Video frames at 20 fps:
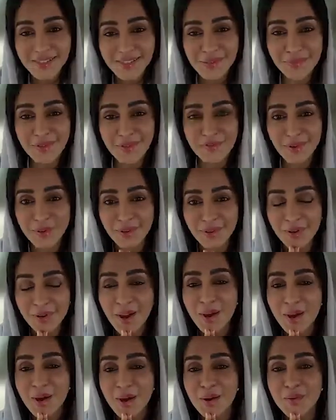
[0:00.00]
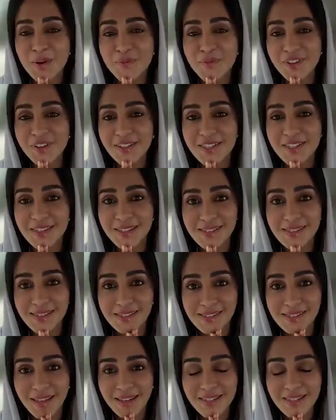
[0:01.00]
to the rest before we
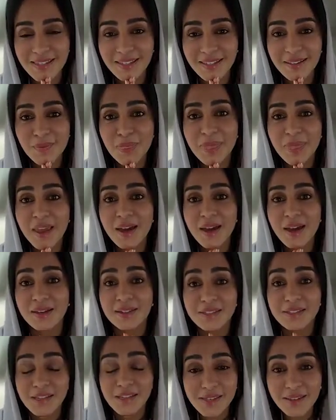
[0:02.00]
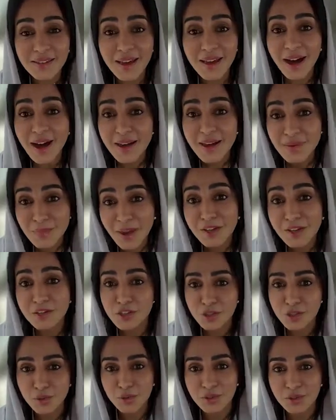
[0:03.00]
finish this discussion. Jessica,
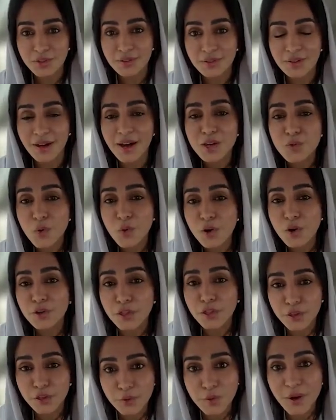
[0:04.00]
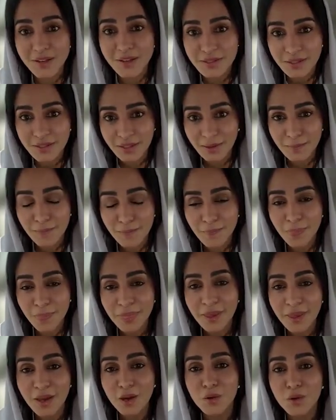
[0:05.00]
I make sure I work through a
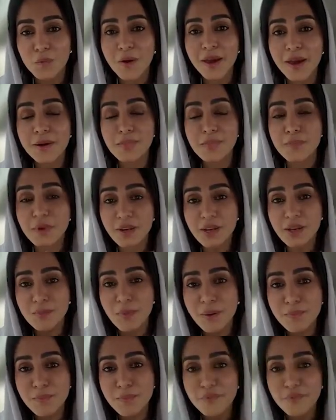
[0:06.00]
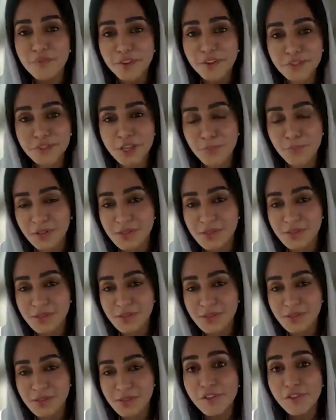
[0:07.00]
team where minimum
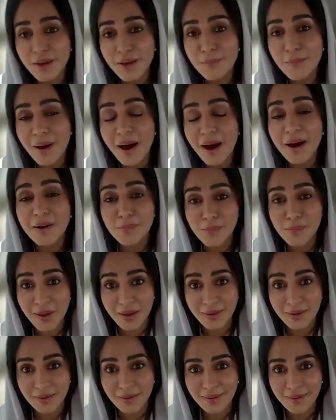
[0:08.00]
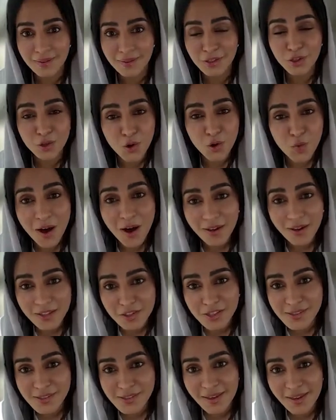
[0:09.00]
50% of them are male. You
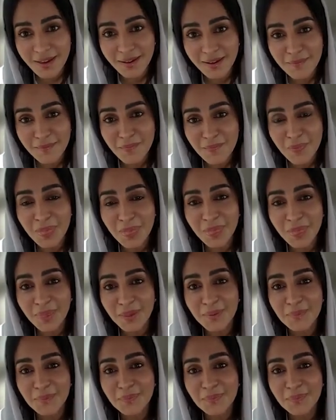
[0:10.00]
know why, Jessica?